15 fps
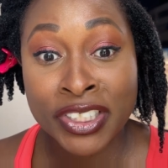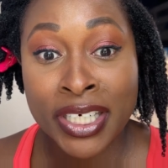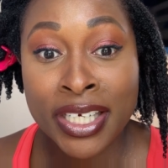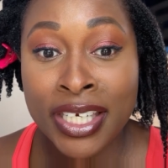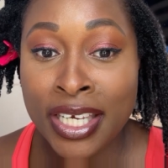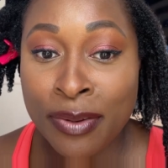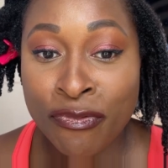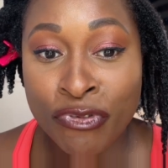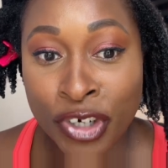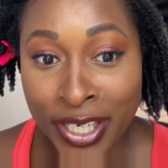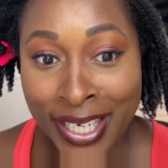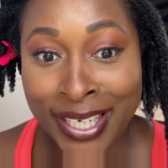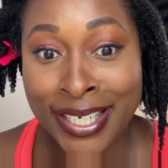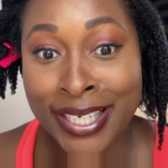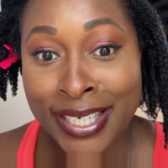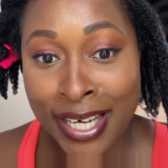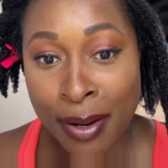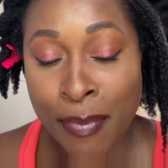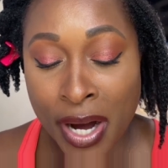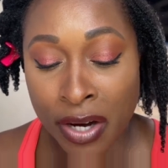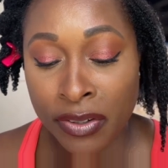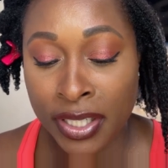I keep forgetting
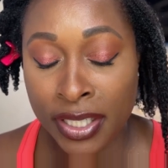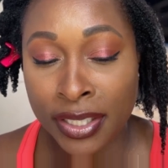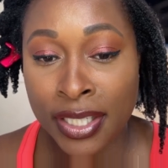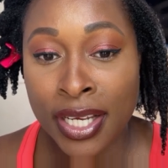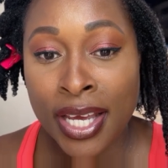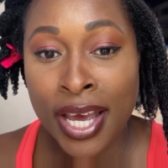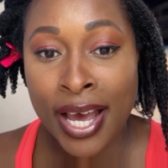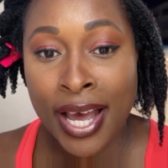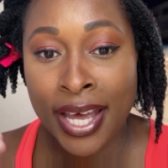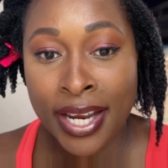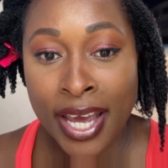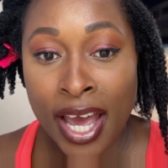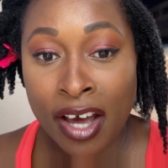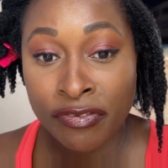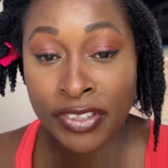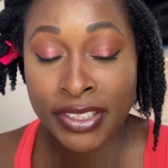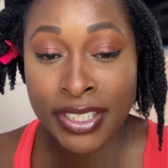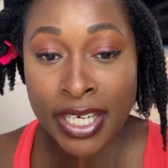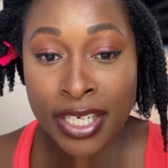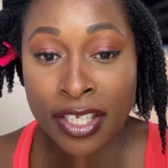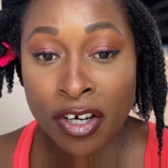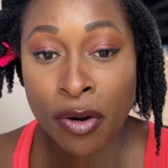about it and I have to
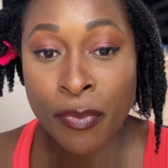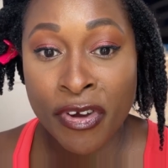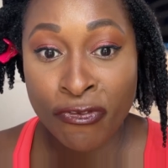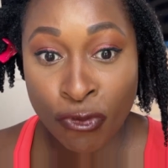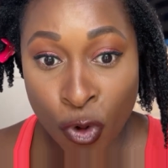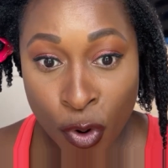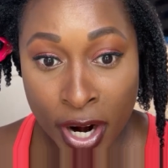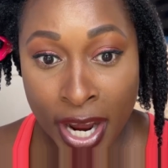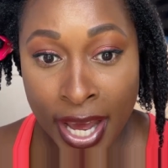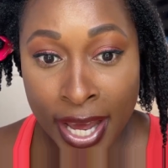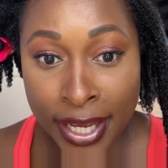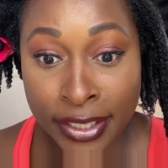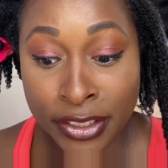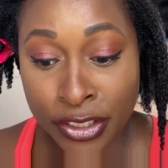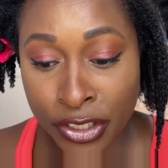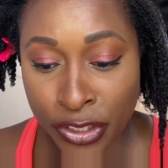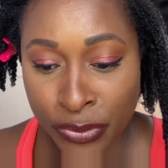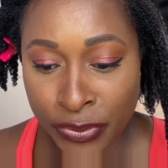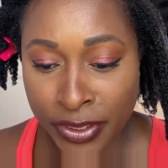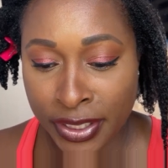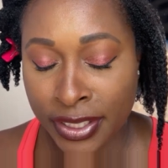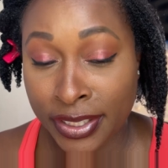take it out beforehand to
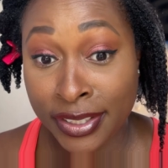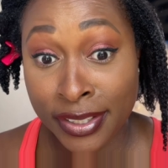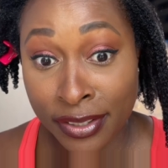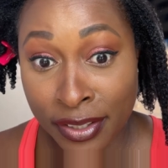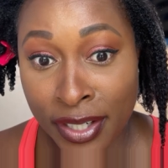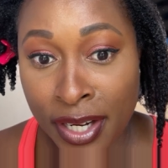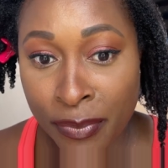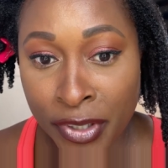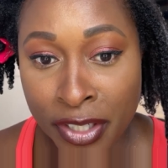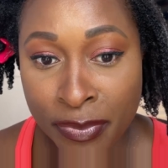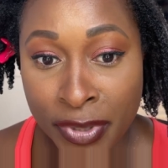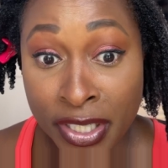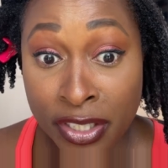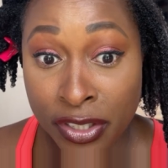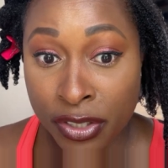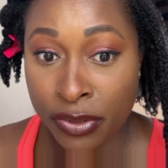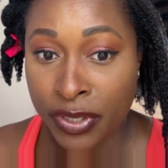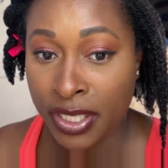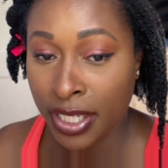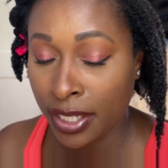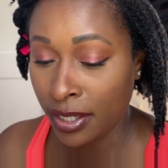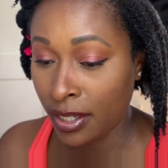use it, so I'm going to be doing
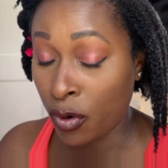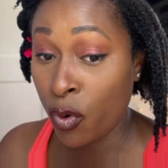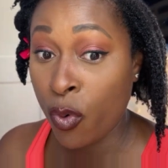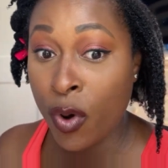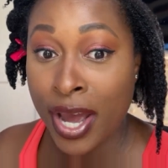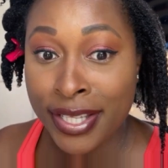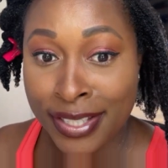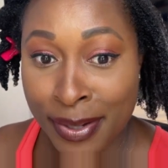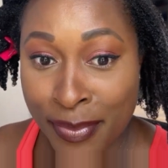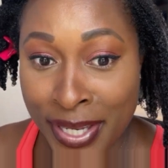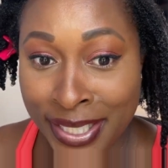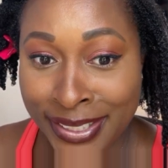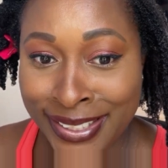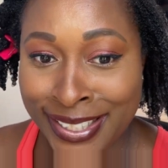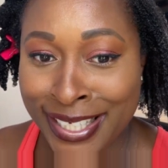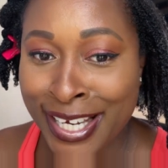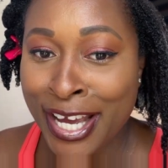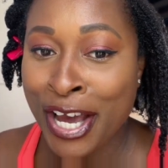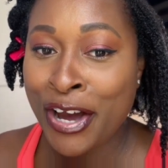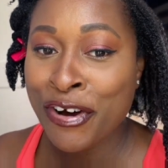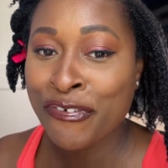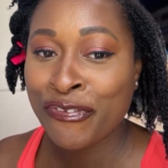that quite a bit
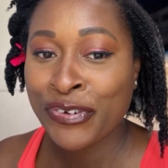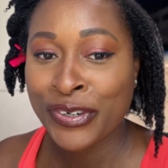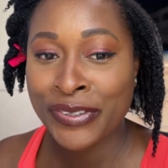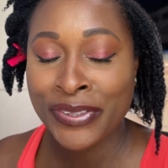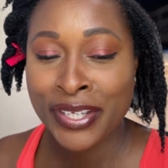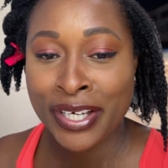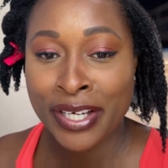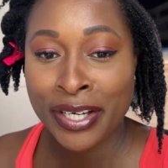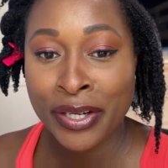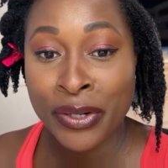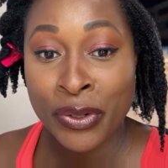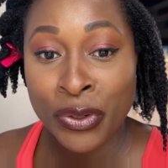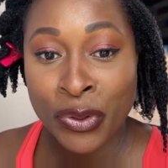for the